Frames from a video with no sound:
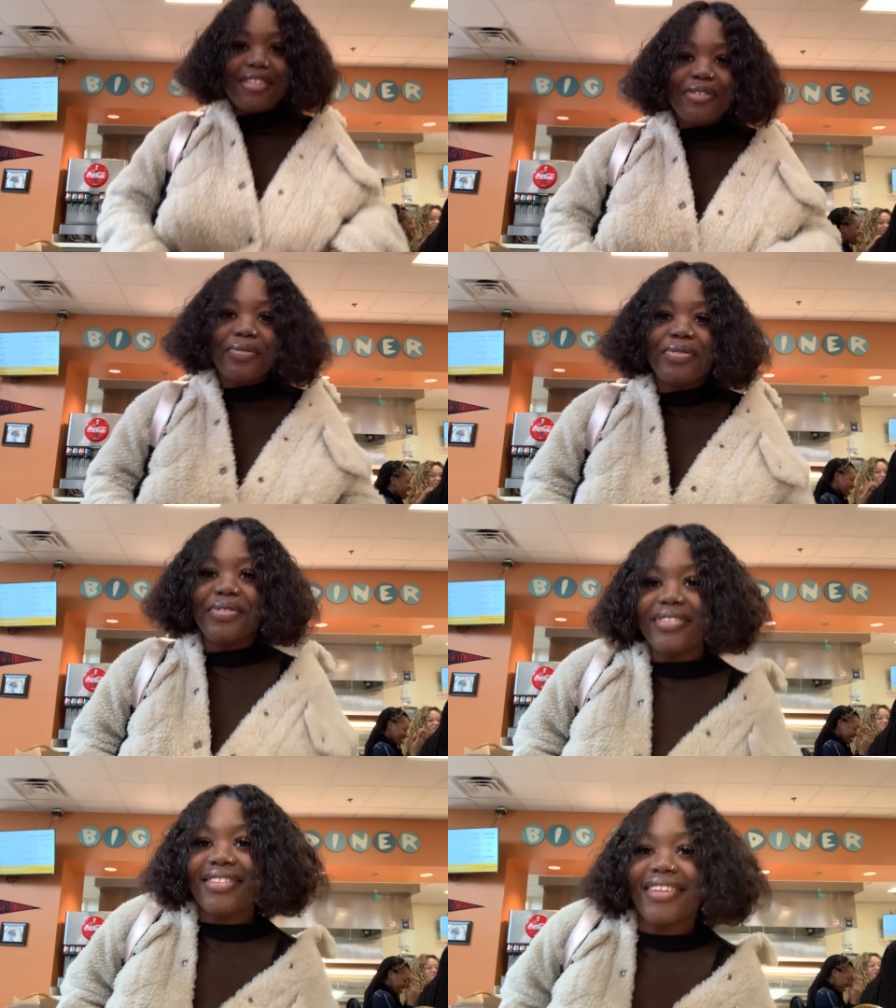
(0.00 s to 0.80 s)

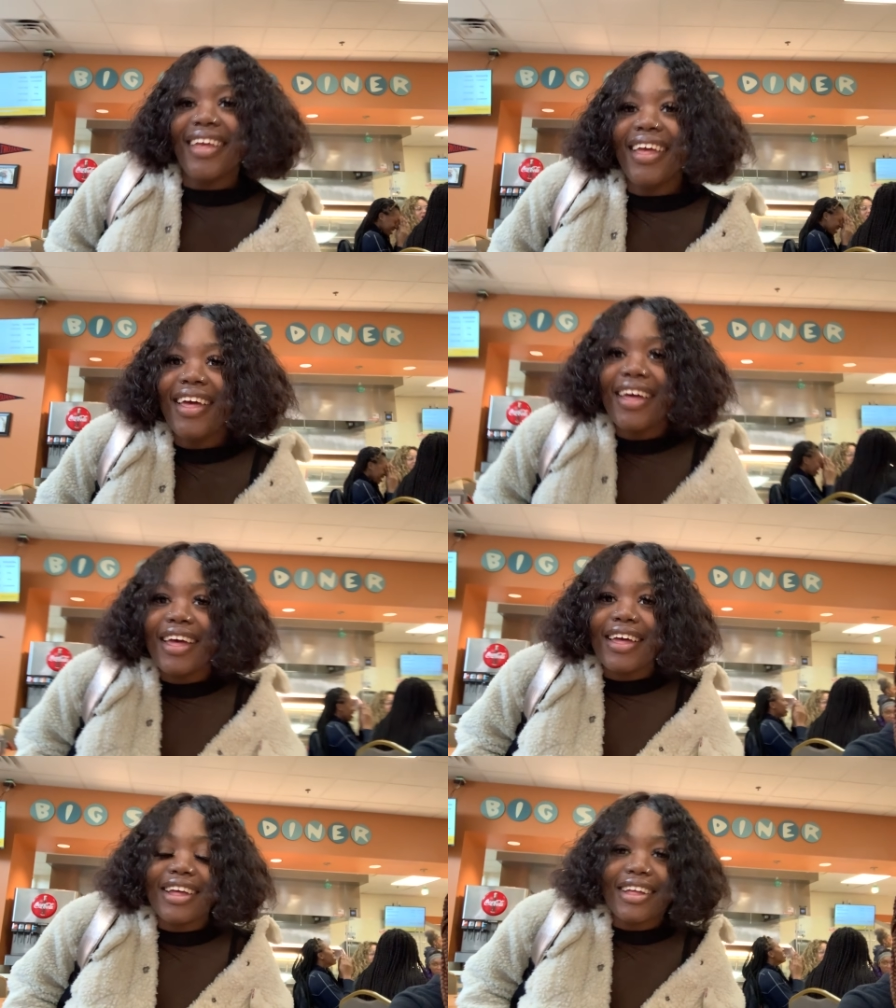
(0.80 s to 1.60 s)
I
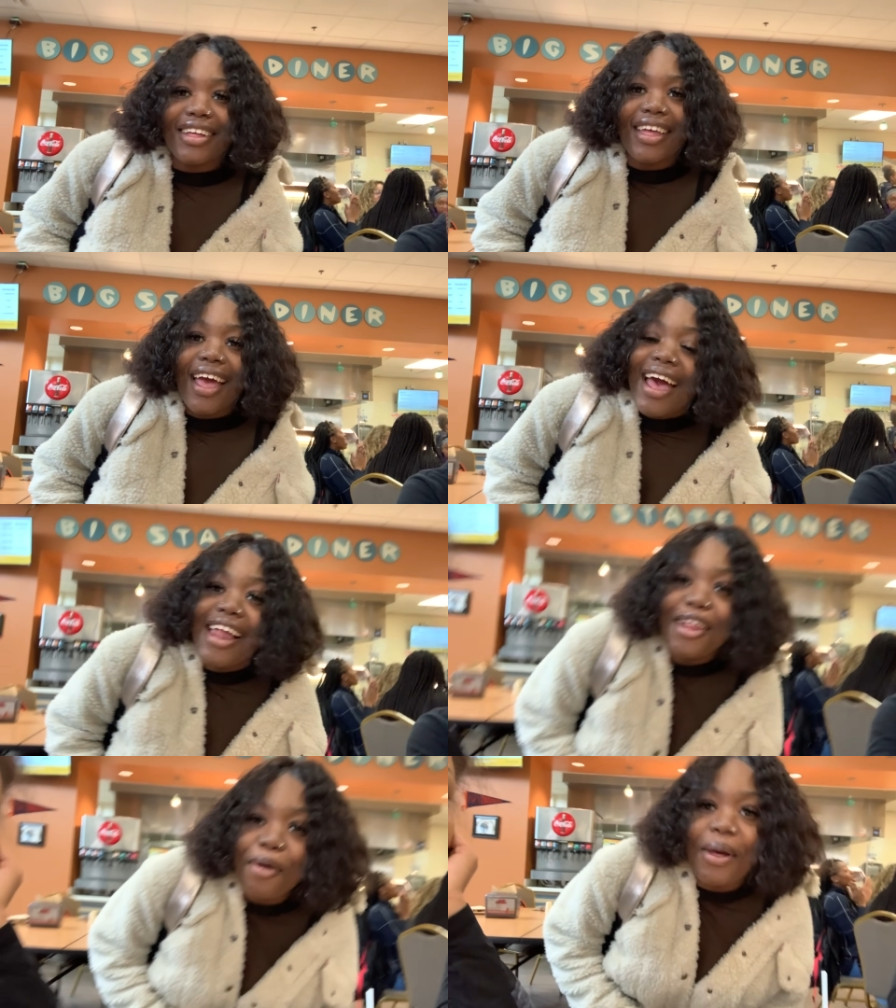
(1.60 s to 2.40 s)
love it.
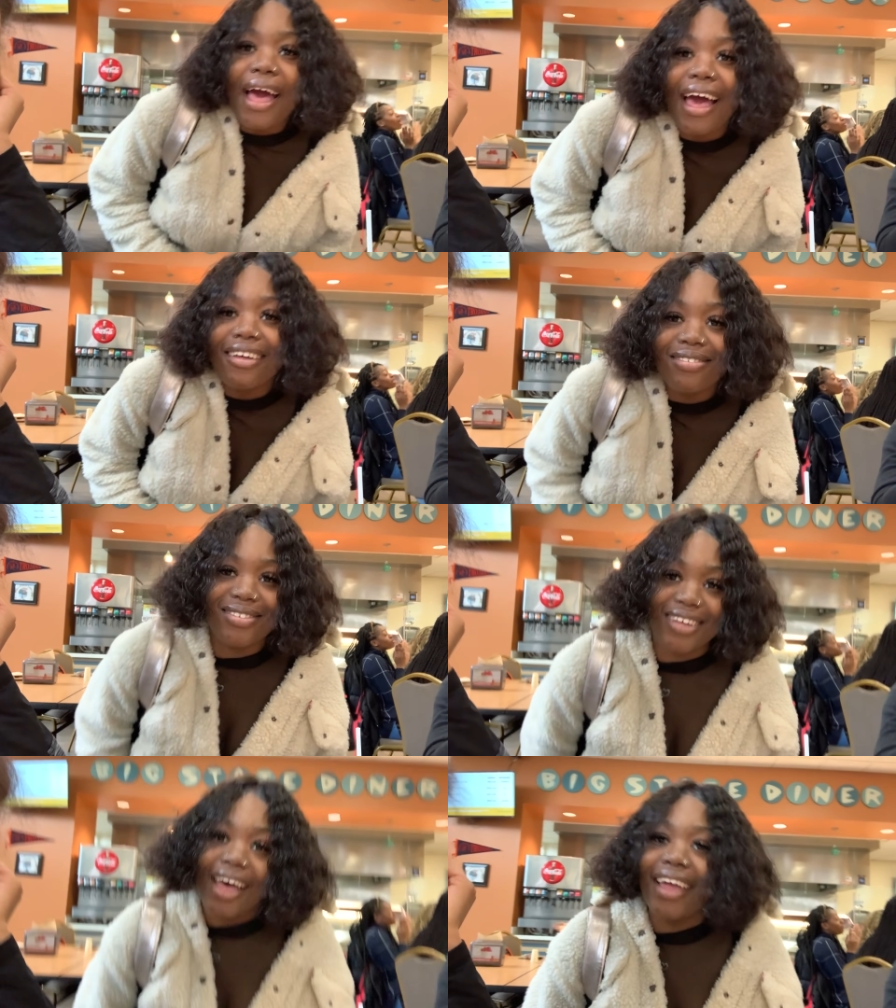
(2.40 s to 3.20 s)
Hello guys,
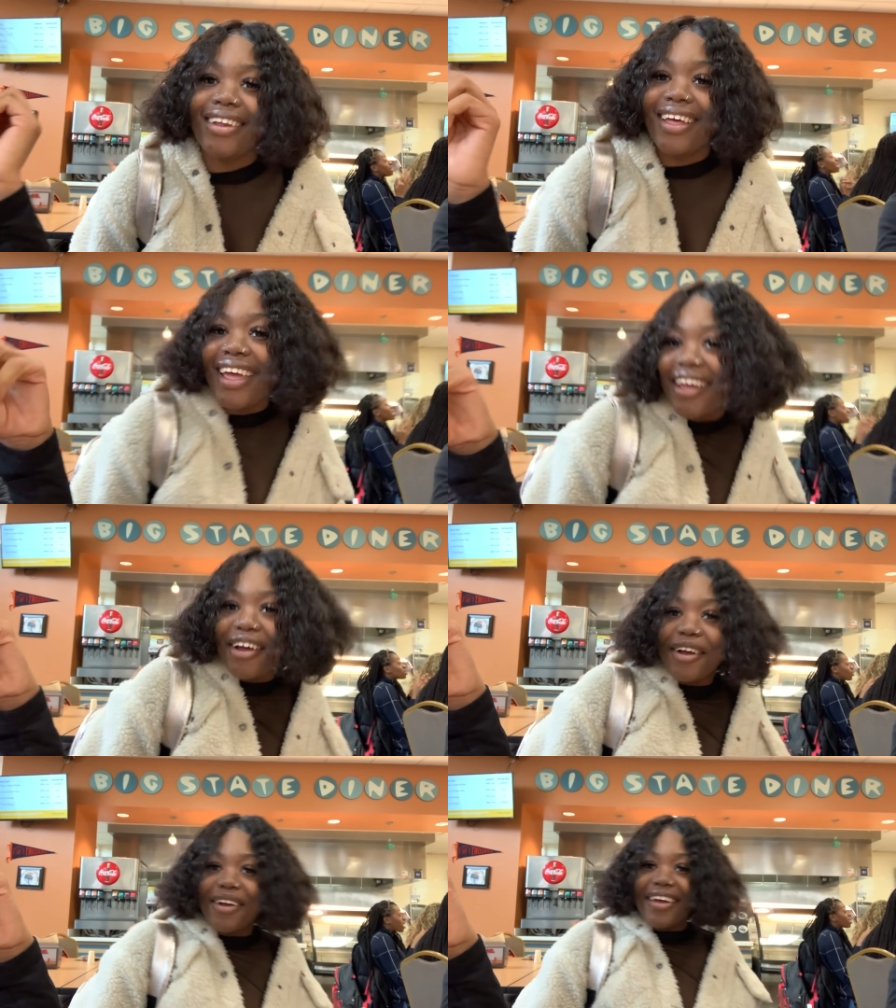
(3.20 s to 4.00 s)
Kyla
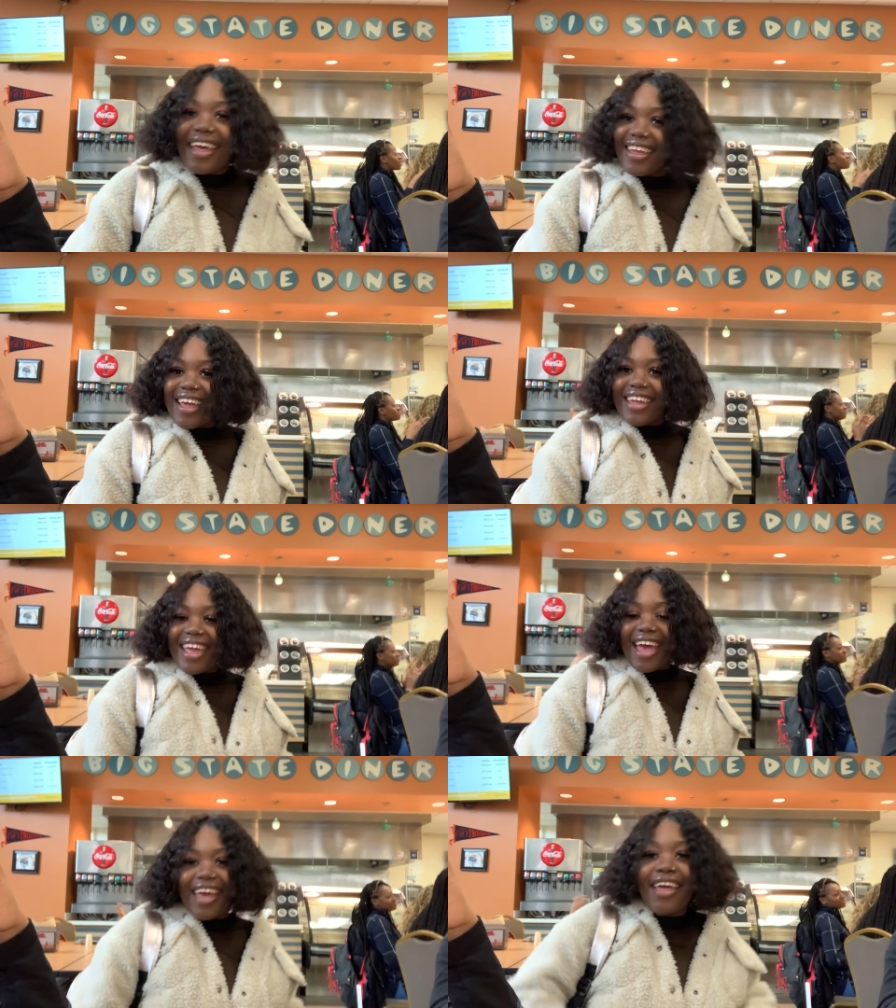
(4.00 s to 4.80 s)
here, aka
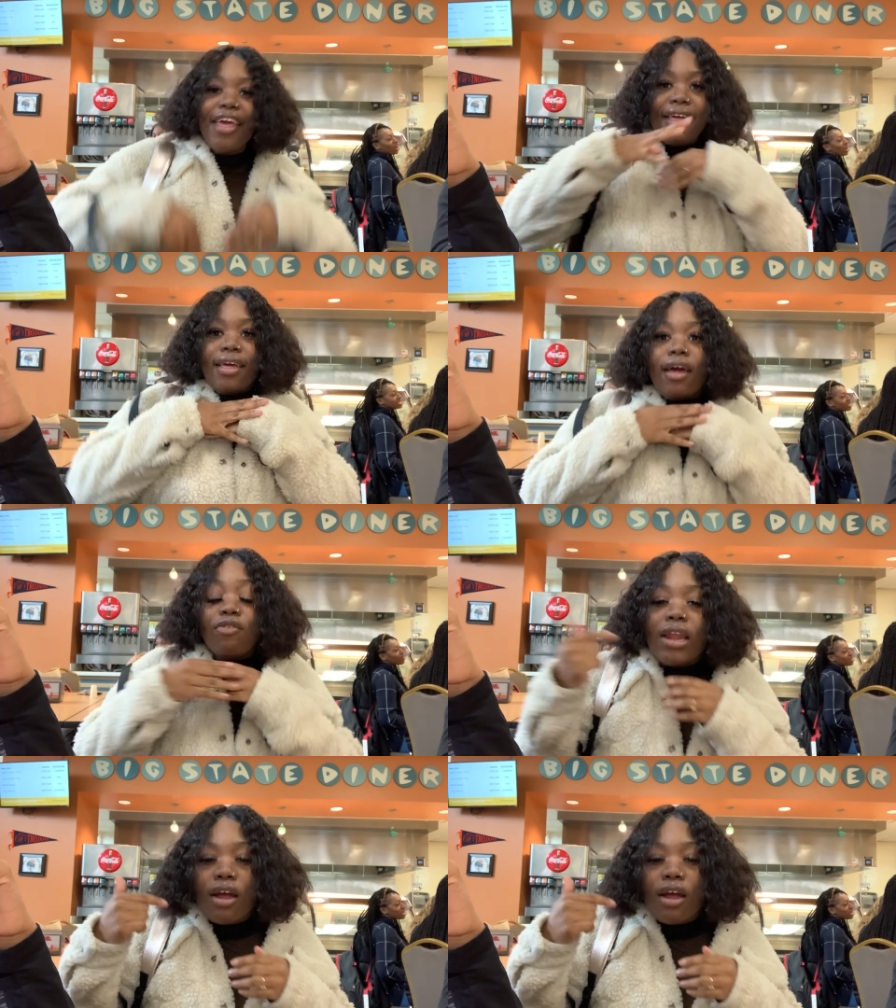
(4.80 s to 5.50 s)
Kat. Really